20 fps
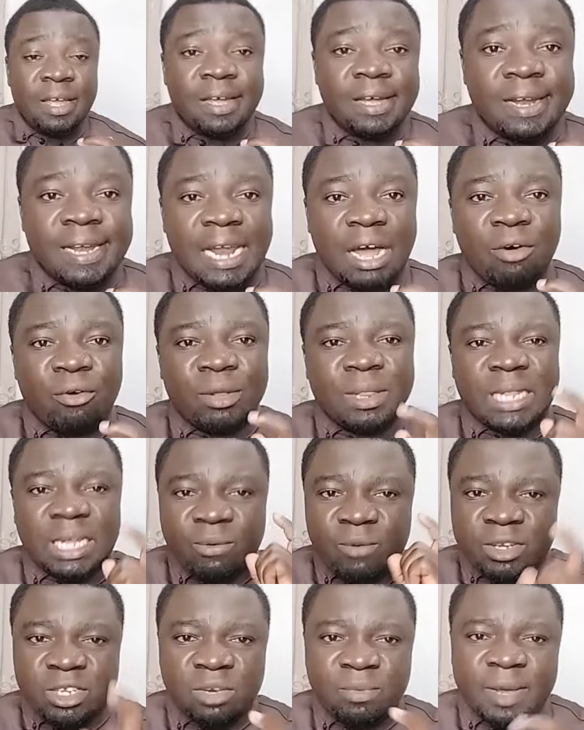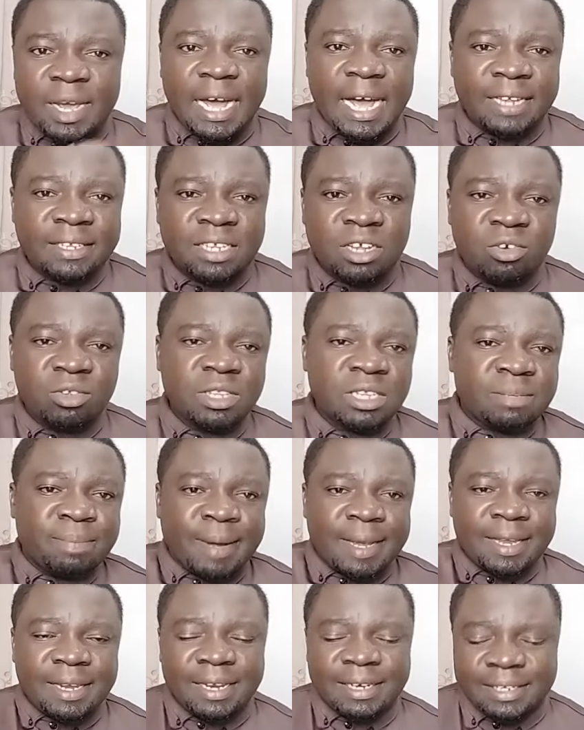Now, the question we are asking on this
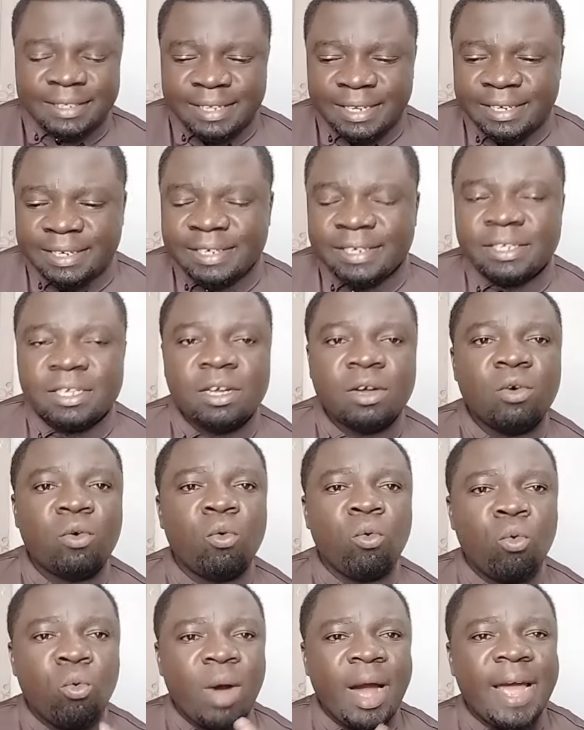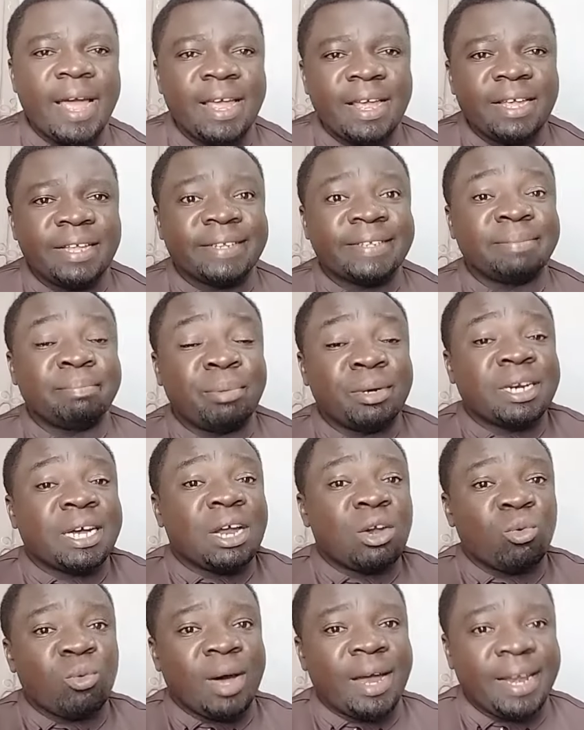pipeline is that, why is Bon
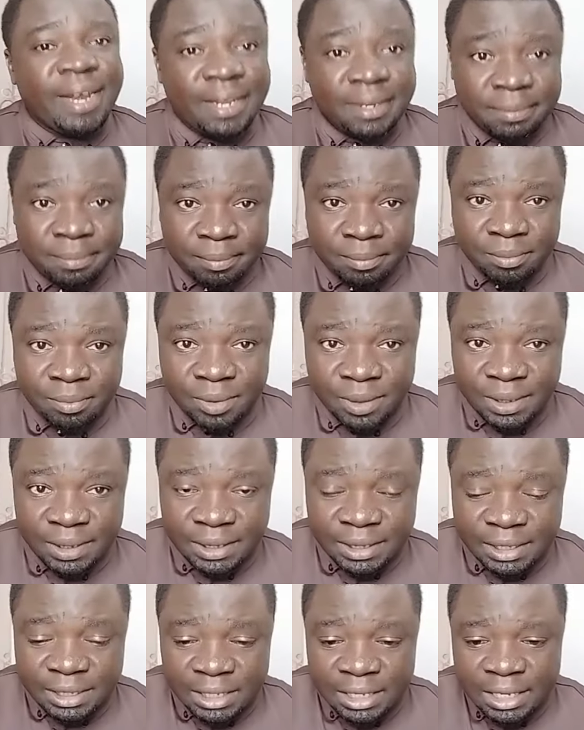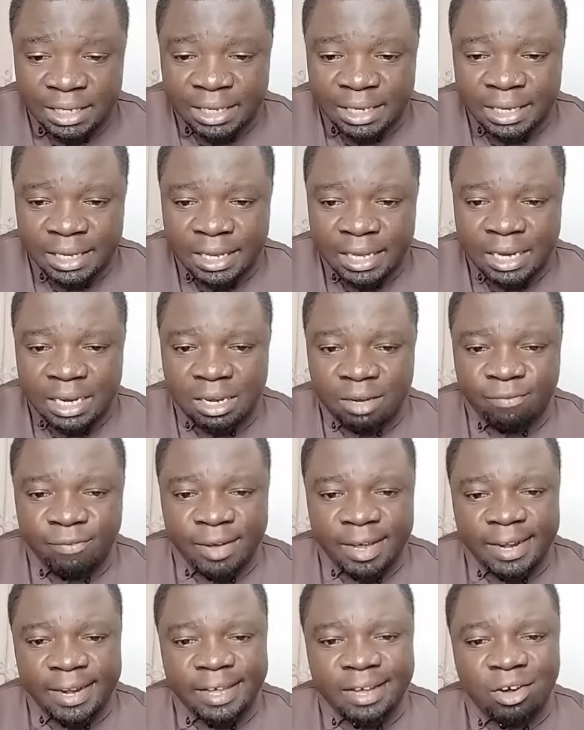Khalwale
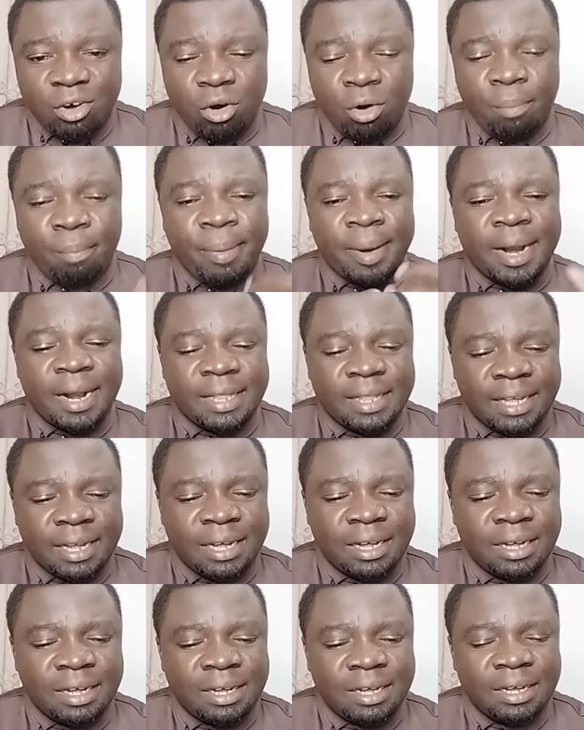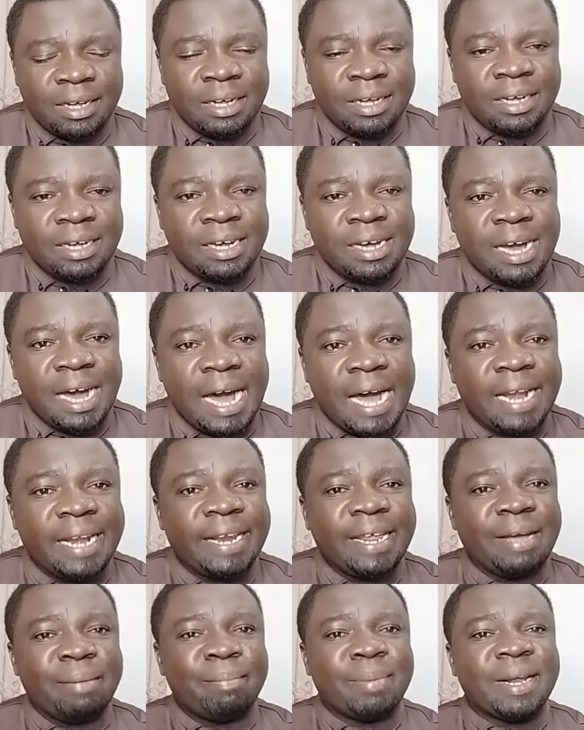defending Oparanya and
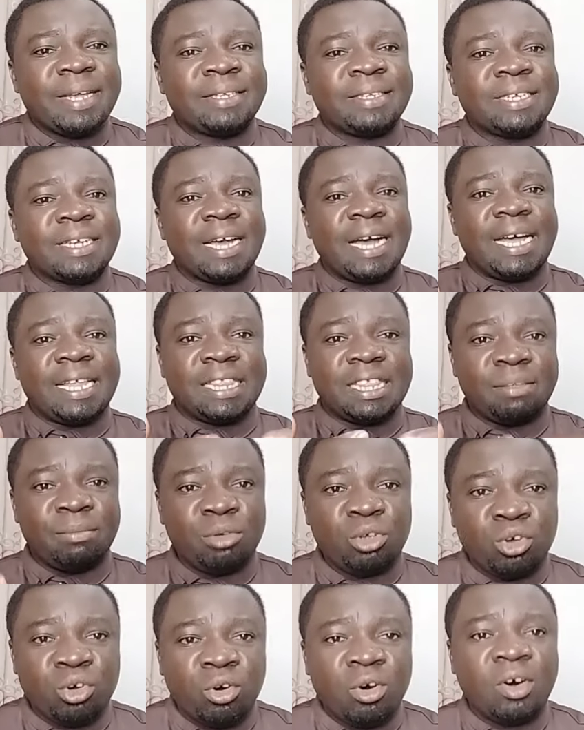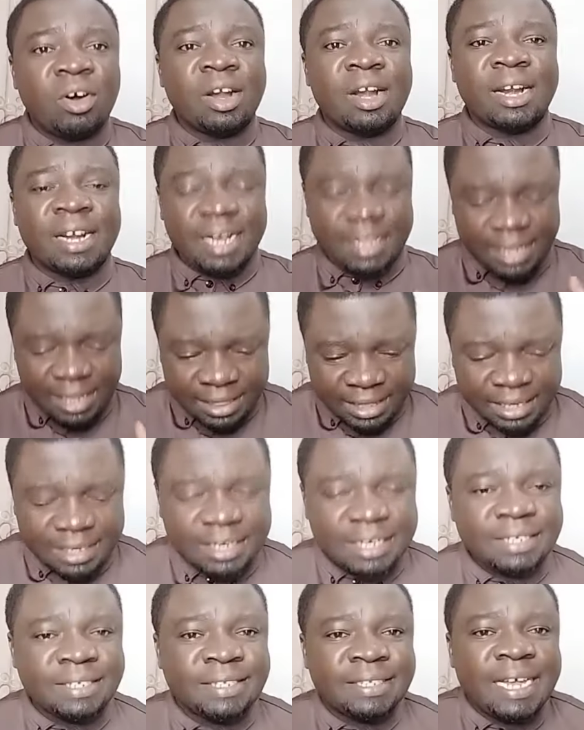embracing Azimio rather
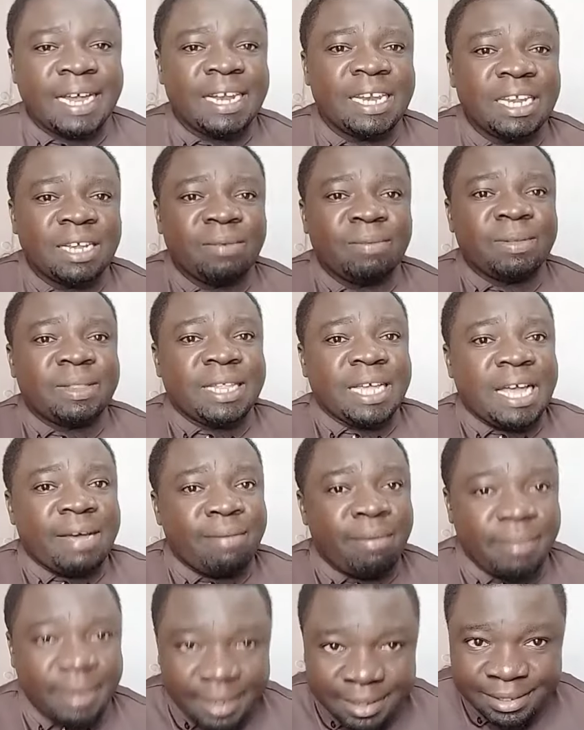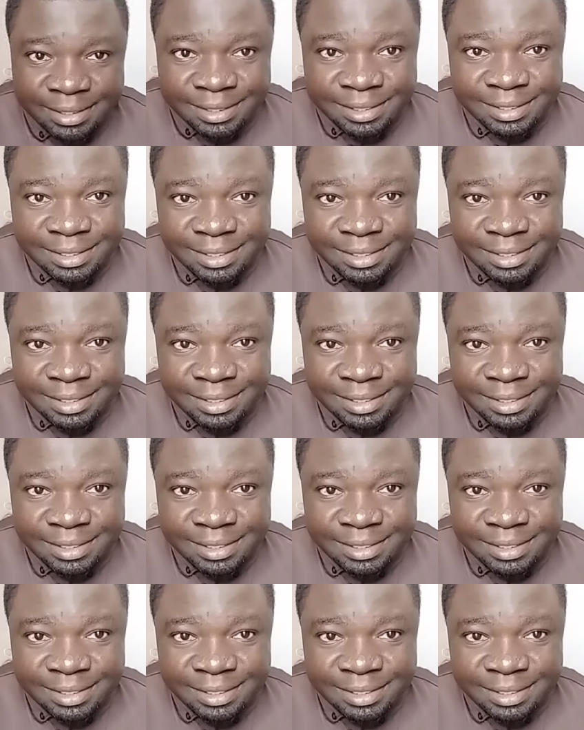than standing with the government?